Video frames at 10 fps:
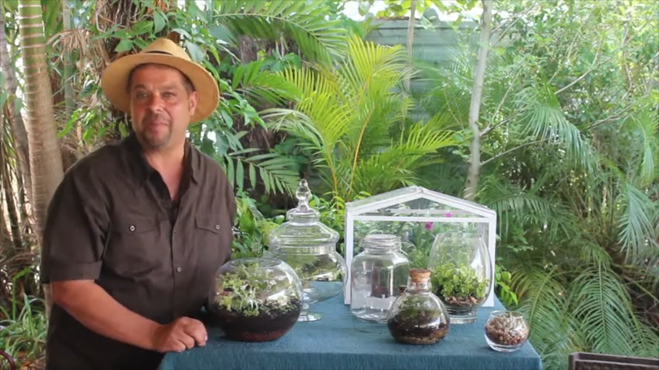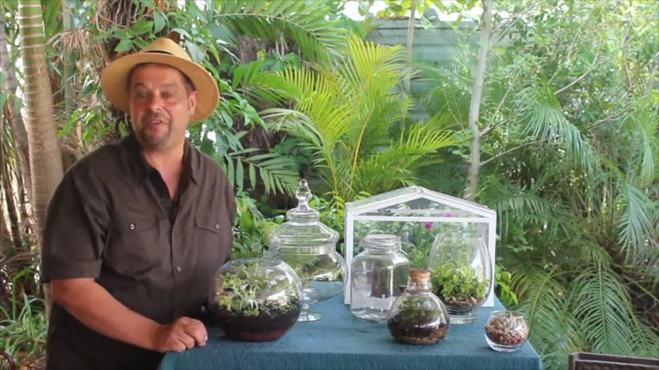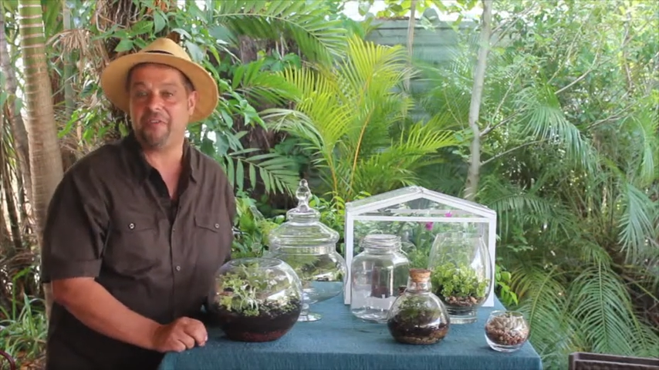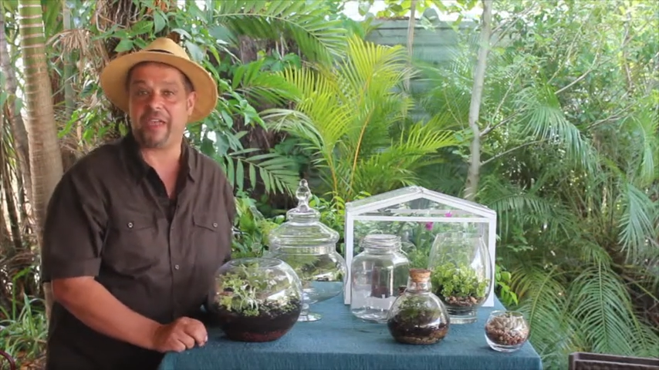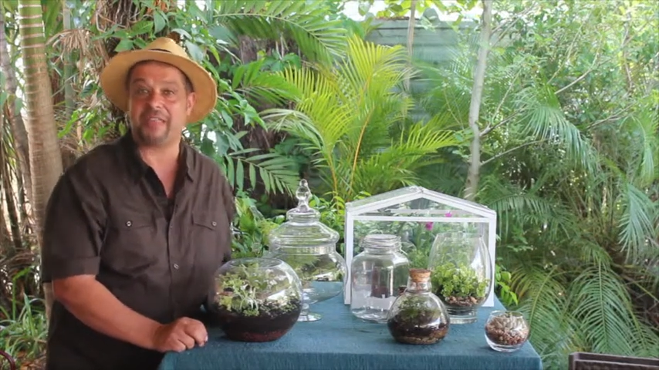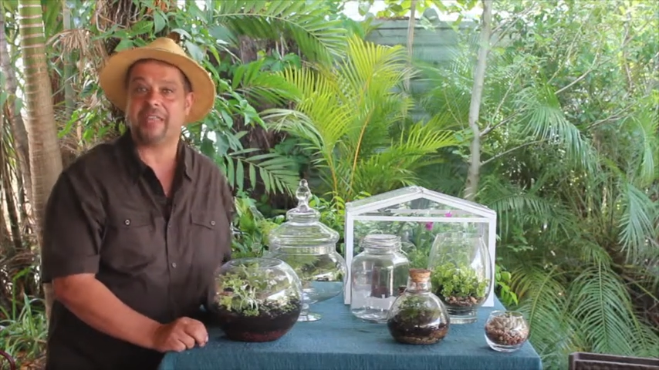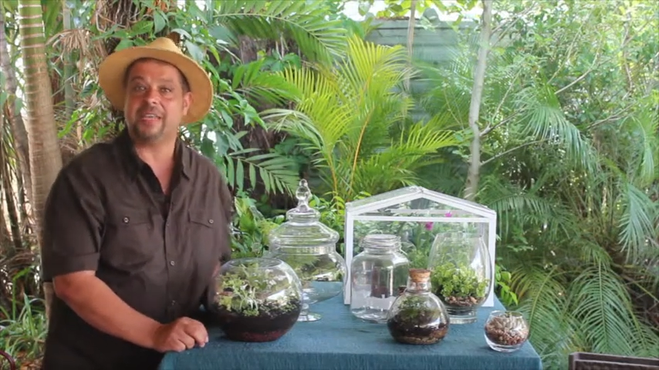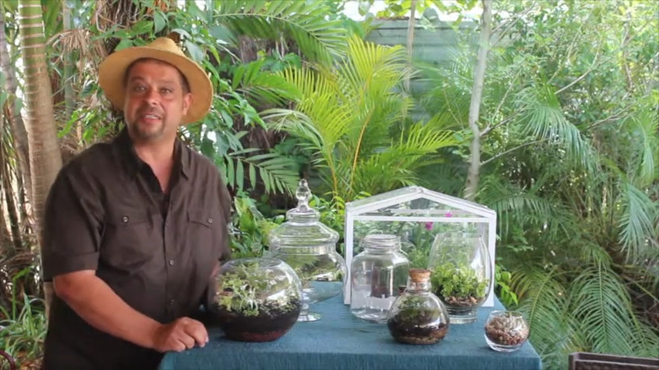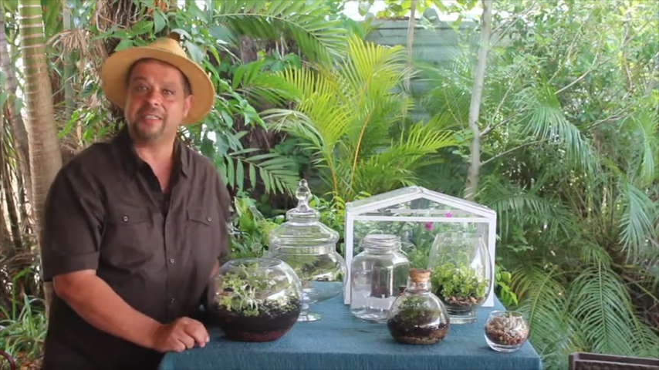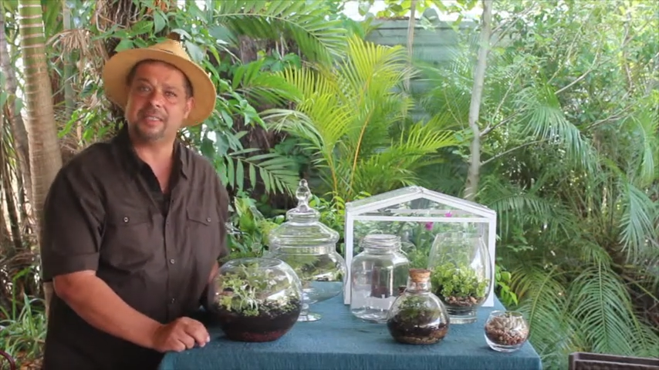In fact,
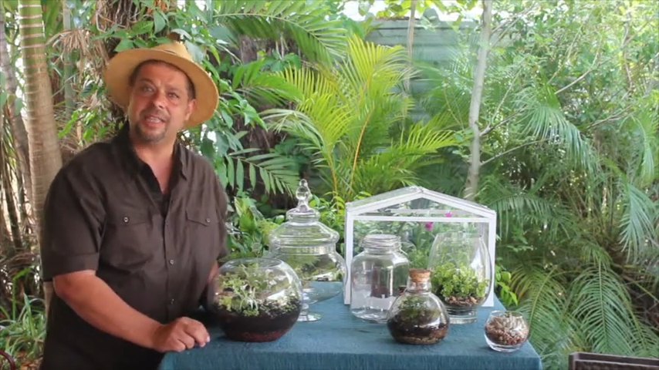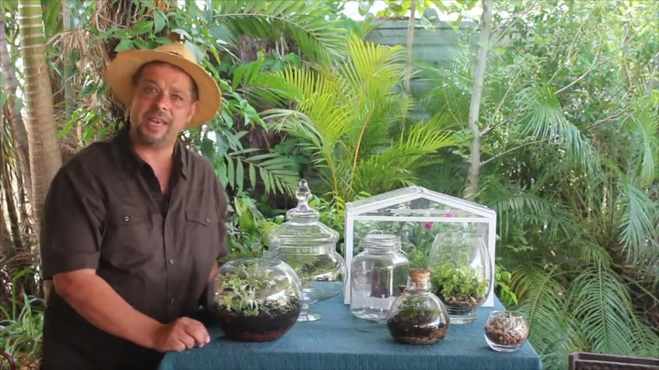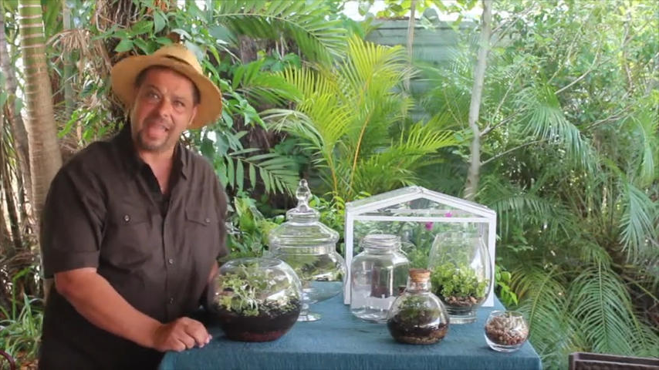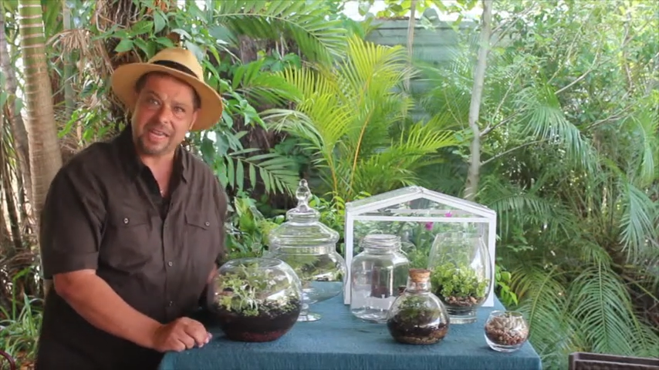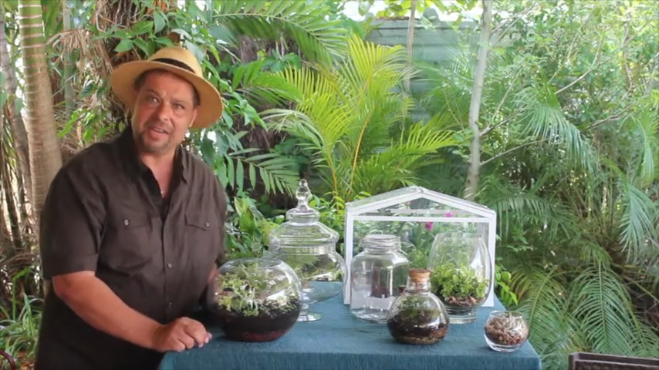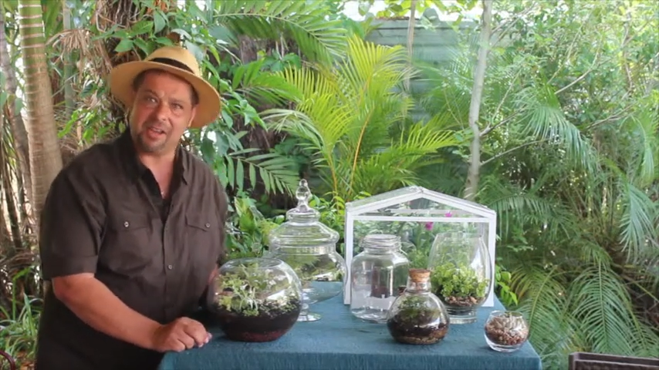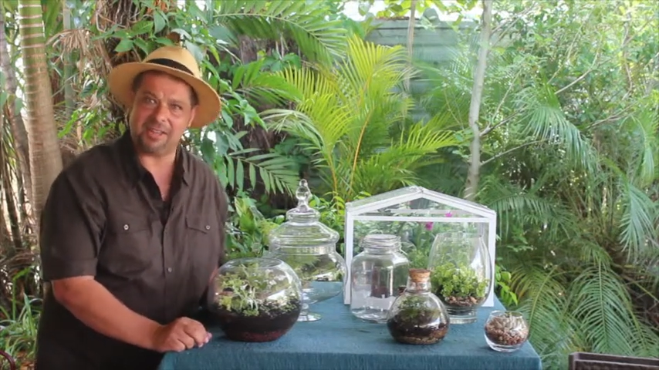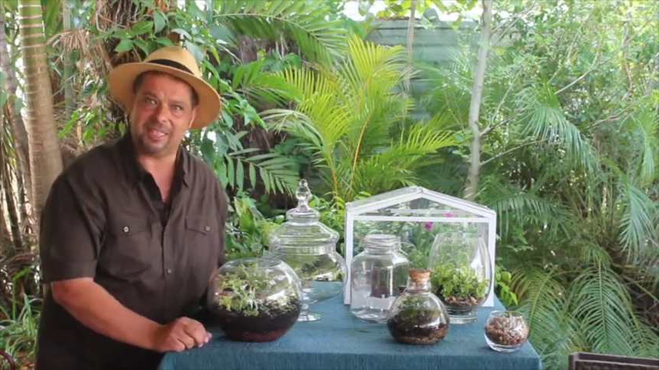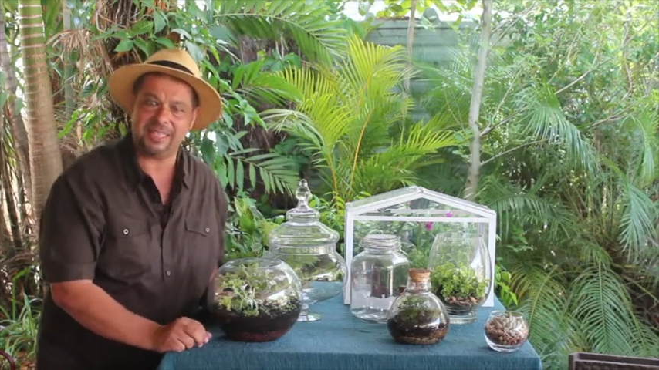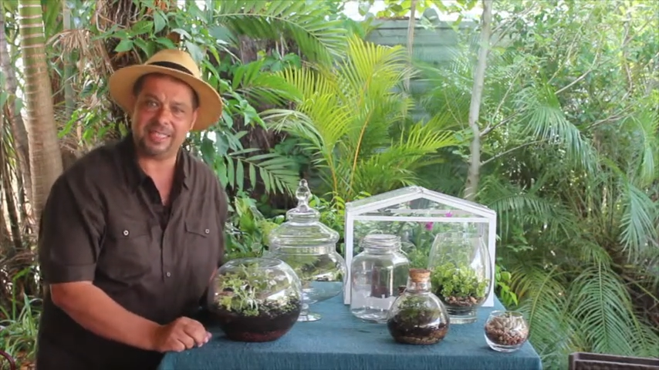since the late
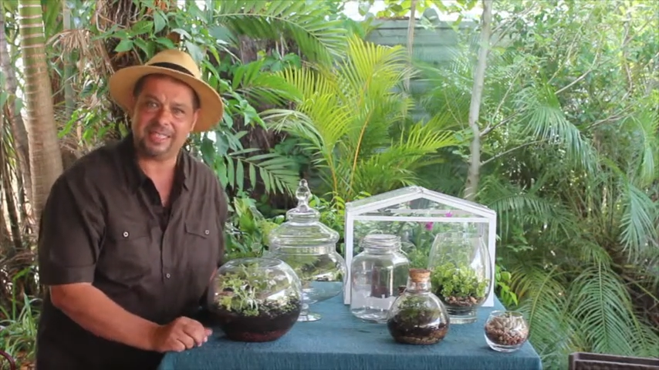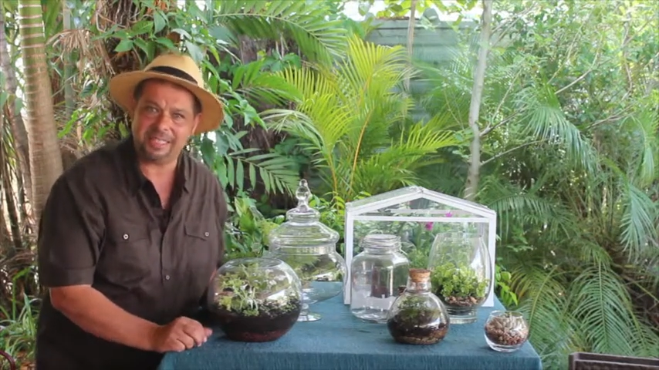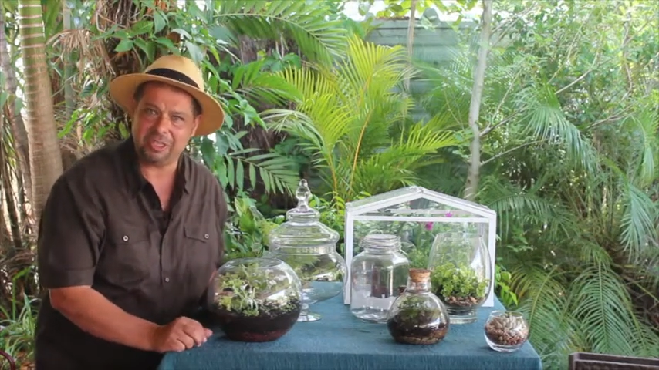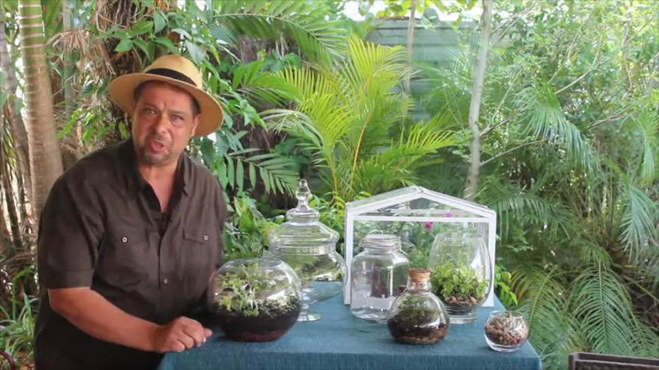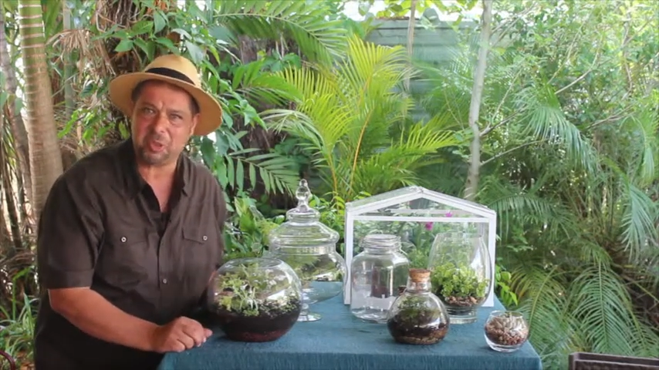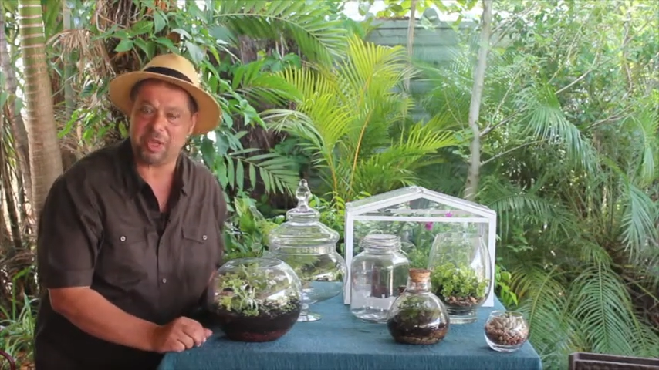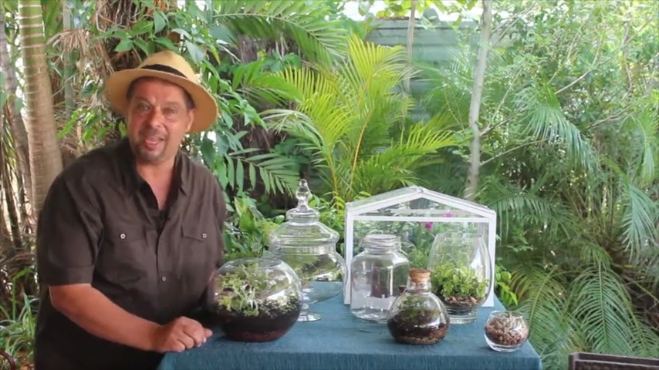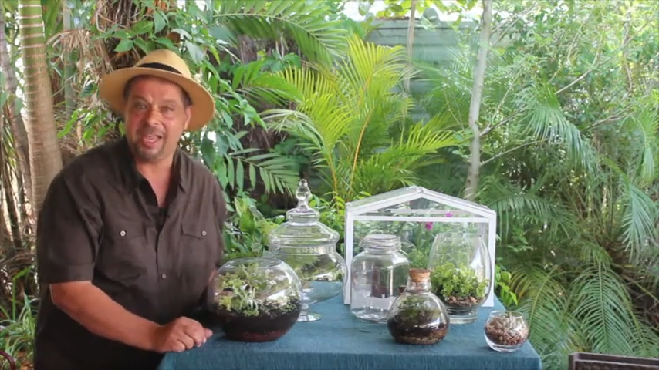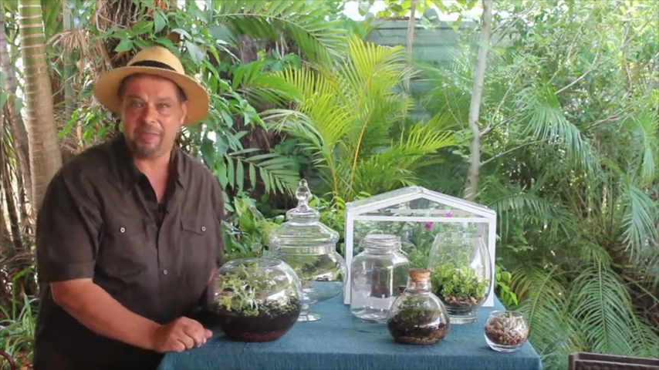19th century,